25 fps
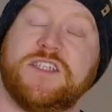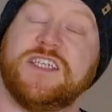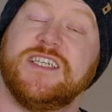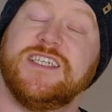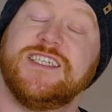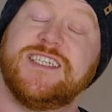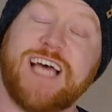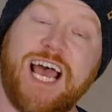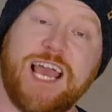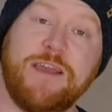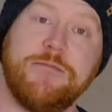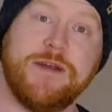
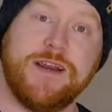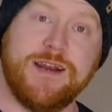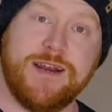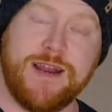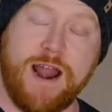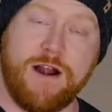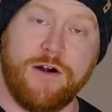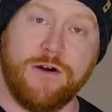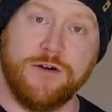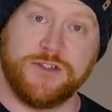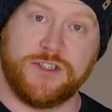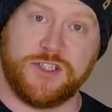indictment
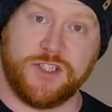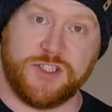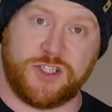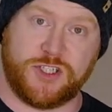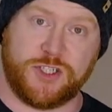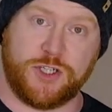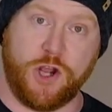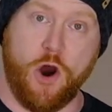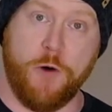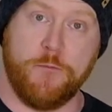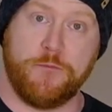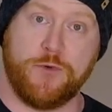narrows the
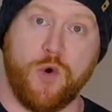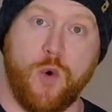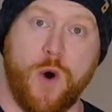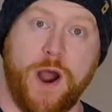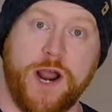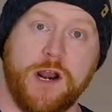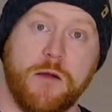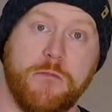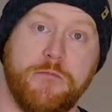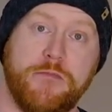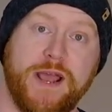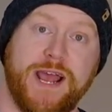scope
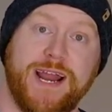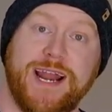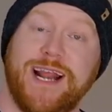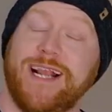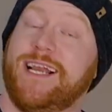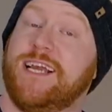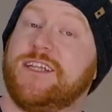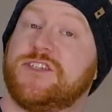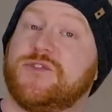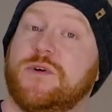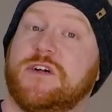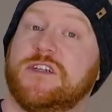quite a bit and
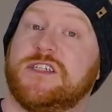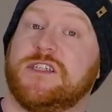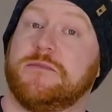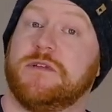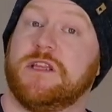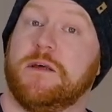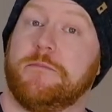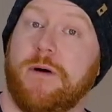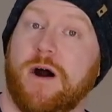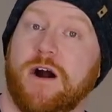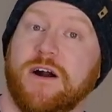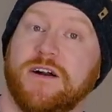gets rid of some of
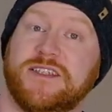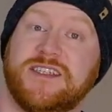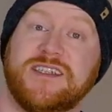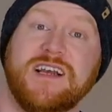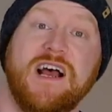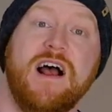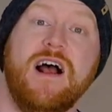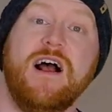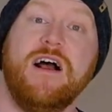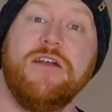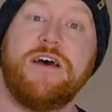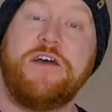the parts
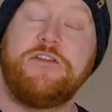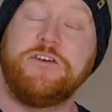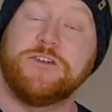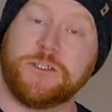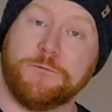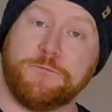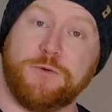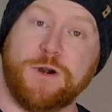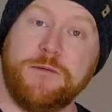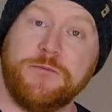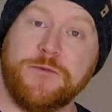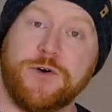that the
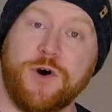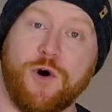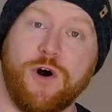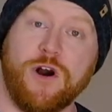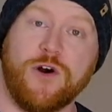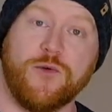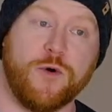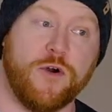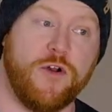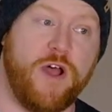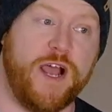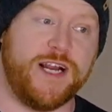Supreme
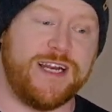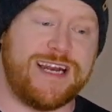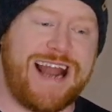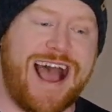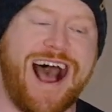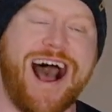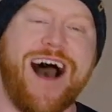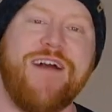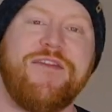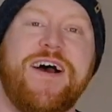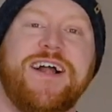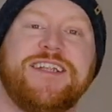Court were like,
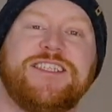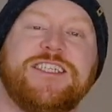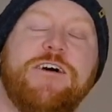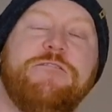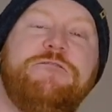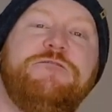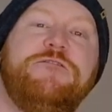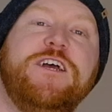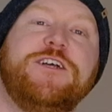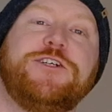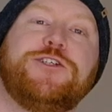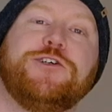nah, that's
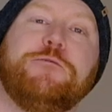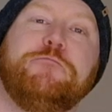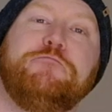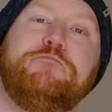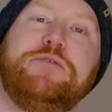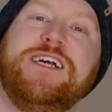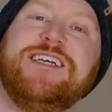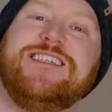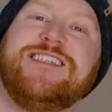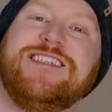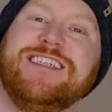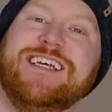official
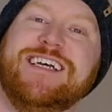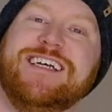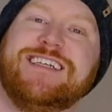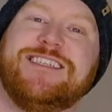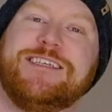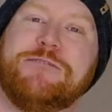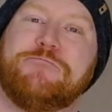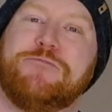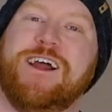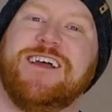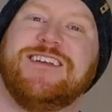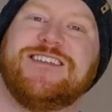business.
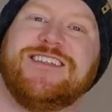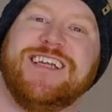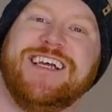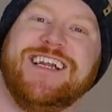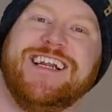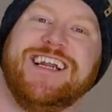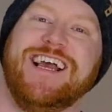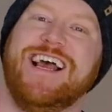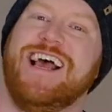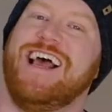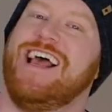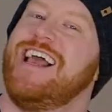The
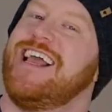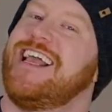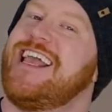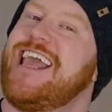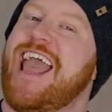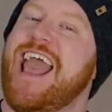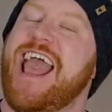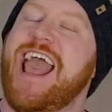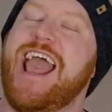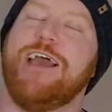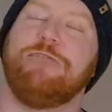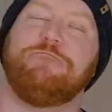president
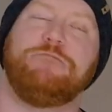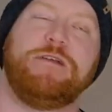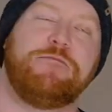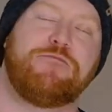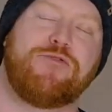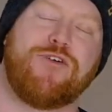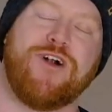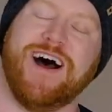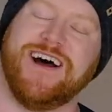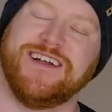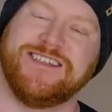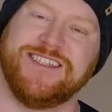can't be
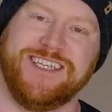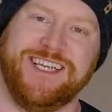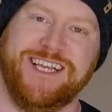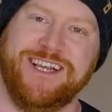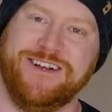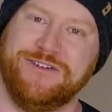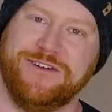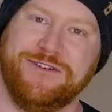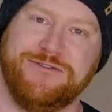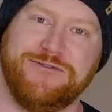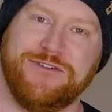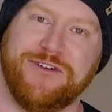
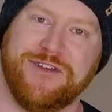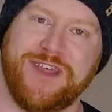prosecuted for